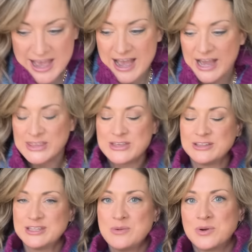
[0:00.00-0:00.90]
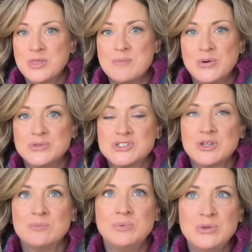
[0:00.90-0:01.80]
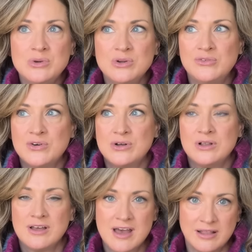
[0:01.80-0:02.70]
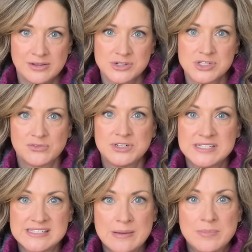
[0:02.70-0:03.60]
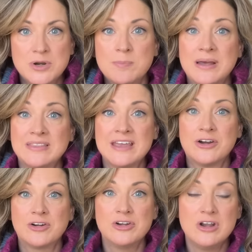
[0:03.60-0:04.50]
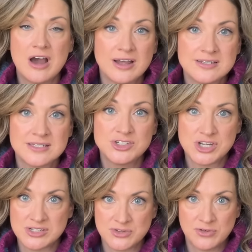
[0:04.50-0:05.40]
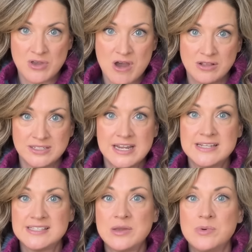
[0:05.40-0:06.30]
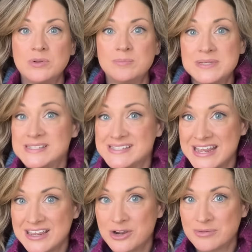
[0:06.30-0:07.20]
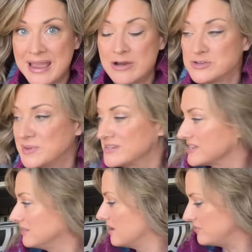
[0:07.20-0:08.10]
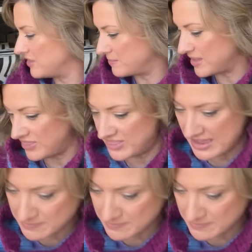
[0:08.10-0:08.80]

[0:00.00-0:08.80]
I thought they were the most beautiful colors for December, but they are not just for the holidays. They will be staying around because I love them that